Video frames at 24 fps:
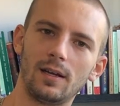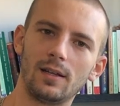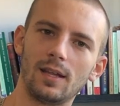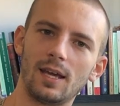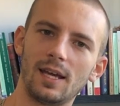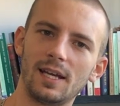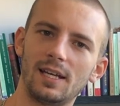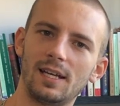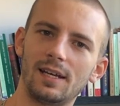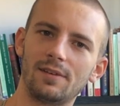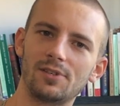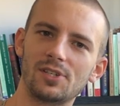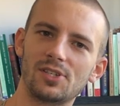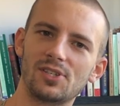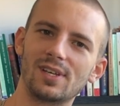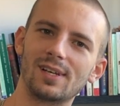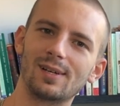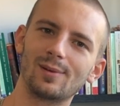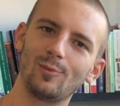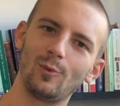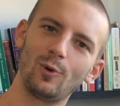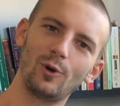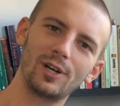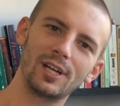Like every
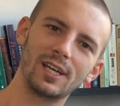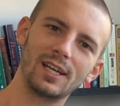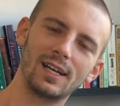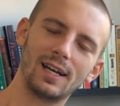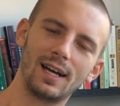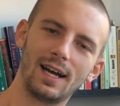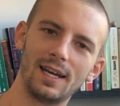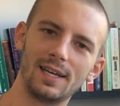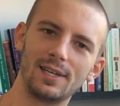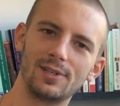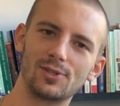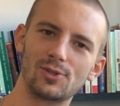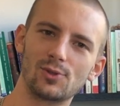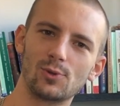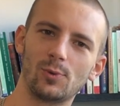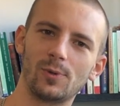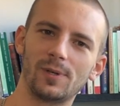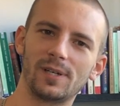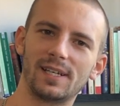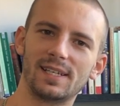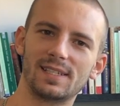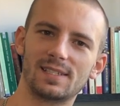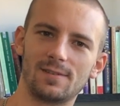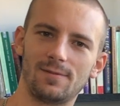single morning, I used to
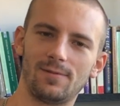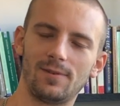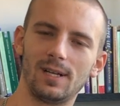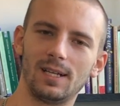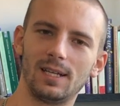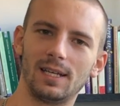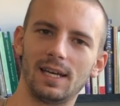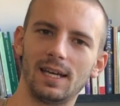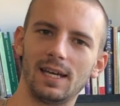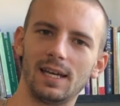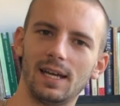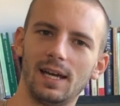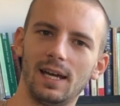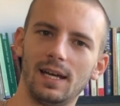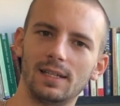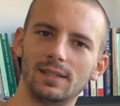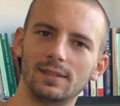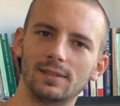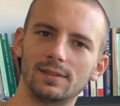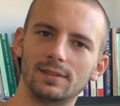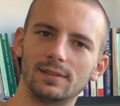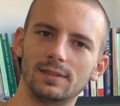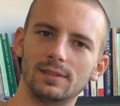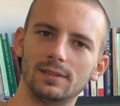work as a valet,
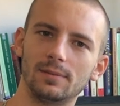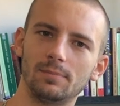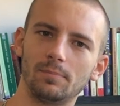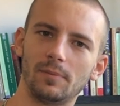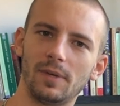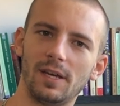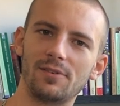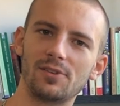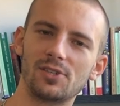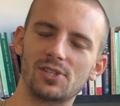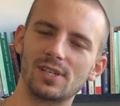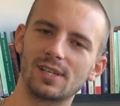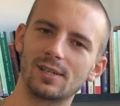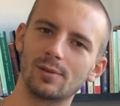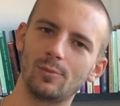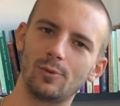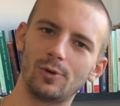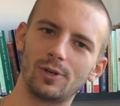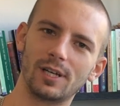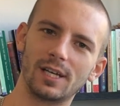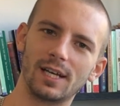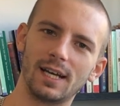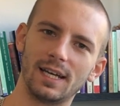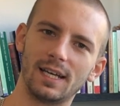and every single
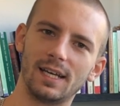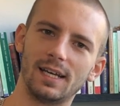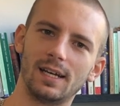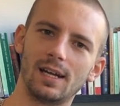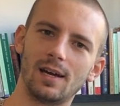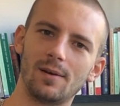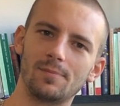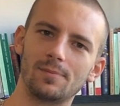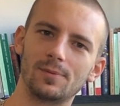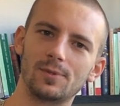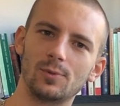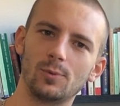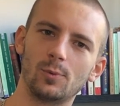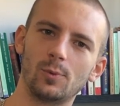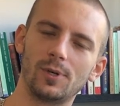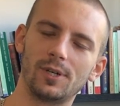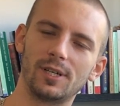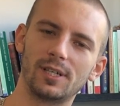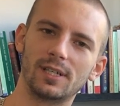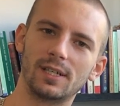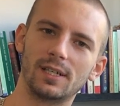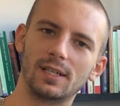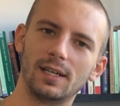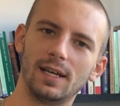morning I head up to
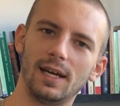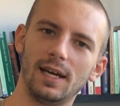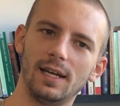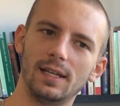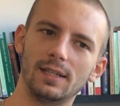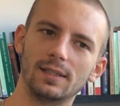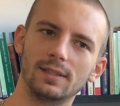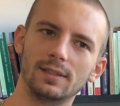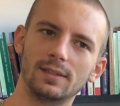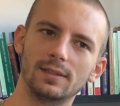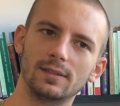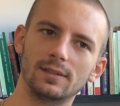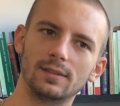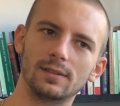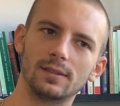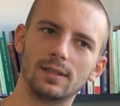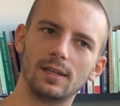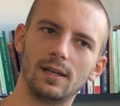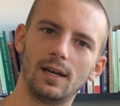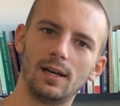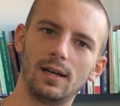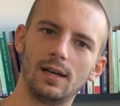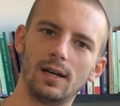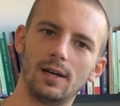work and
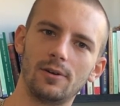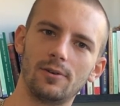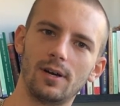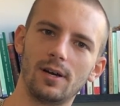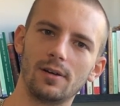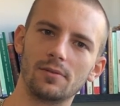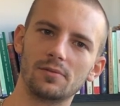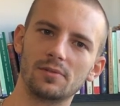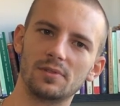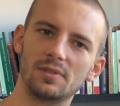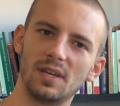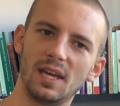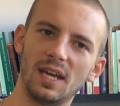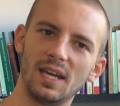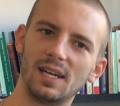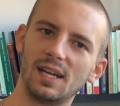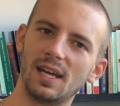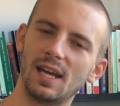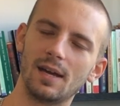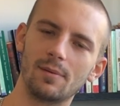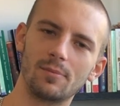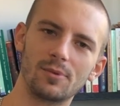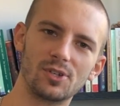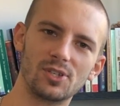around 8
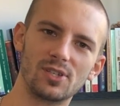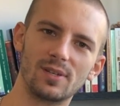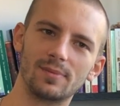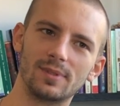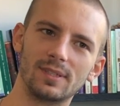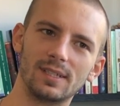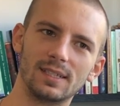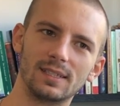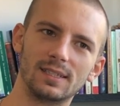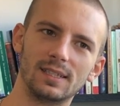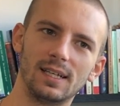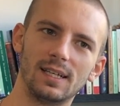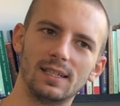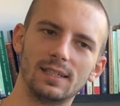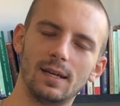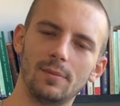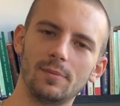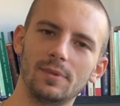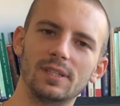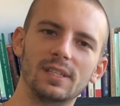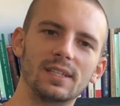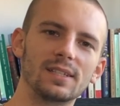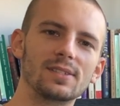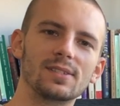a.m. or something like that. I
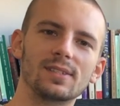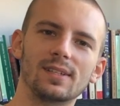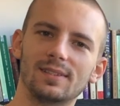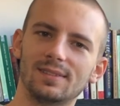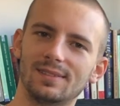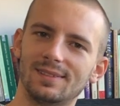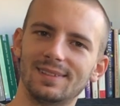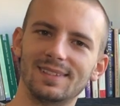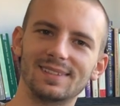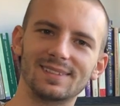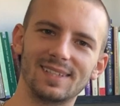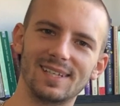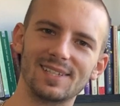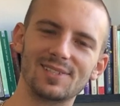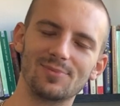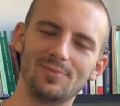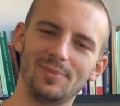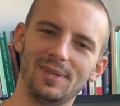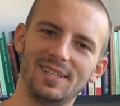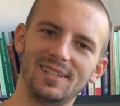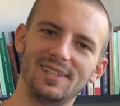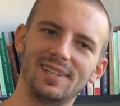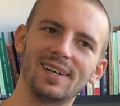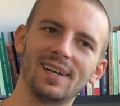mean, that doesn't
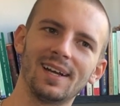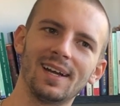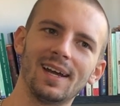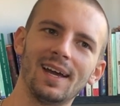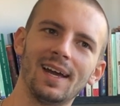matter.